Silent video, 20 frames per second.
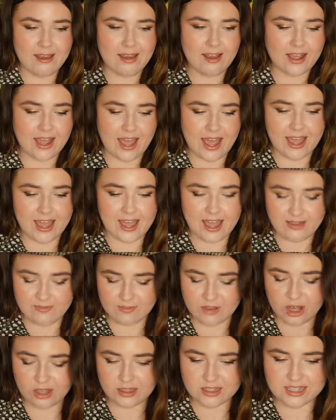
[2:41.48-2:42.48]
Okay,
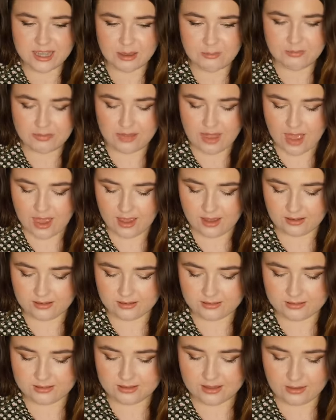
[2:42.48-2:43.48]
I've got something.
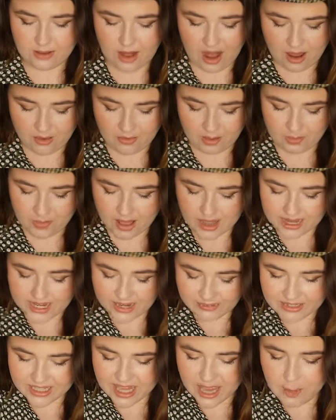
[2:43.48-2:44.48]
Am I gonna
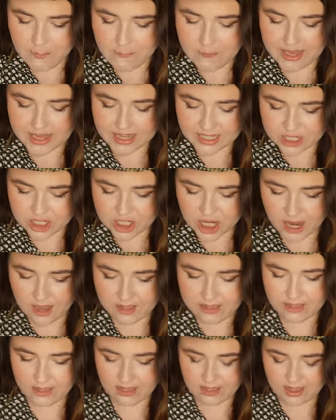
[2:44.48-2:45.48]
have to get a bigger
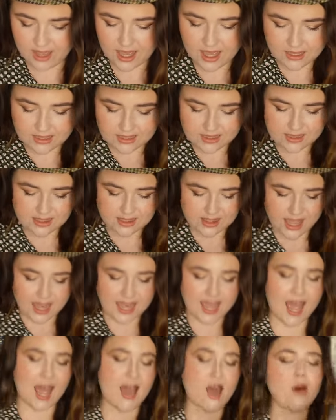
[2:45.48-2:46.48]
jar than this?
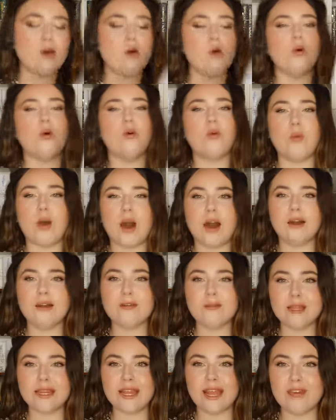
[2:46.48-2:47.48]
Like how, I
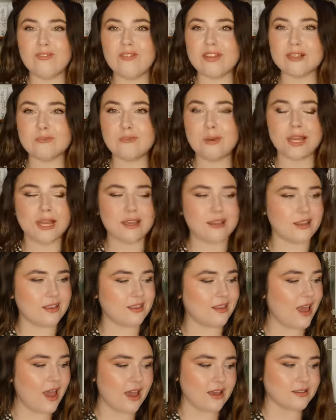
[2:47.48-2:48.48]
mean, if it's bigger
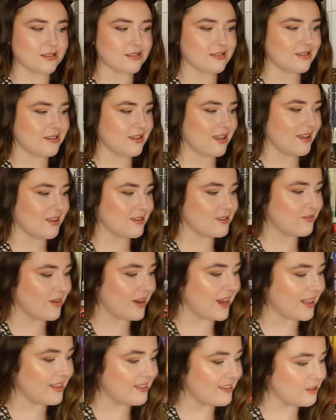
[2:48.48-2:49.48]
than this, that's
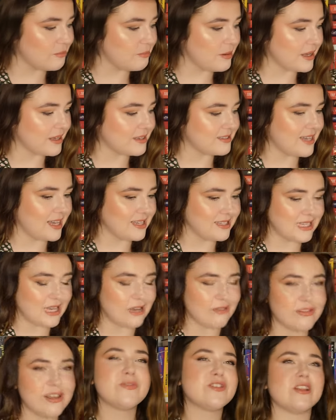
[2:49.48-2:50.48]
feeling a little bit
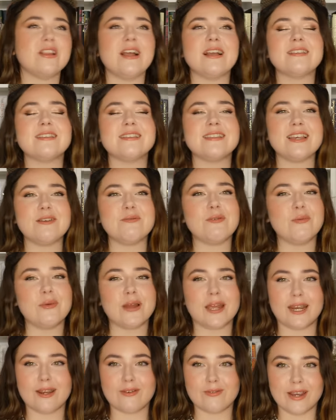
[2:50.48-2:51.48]
excessive. So let's see what
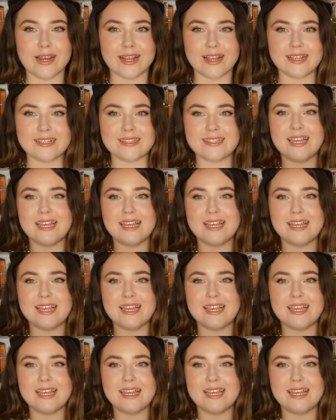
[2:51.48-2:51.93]
we're gonna read. Let's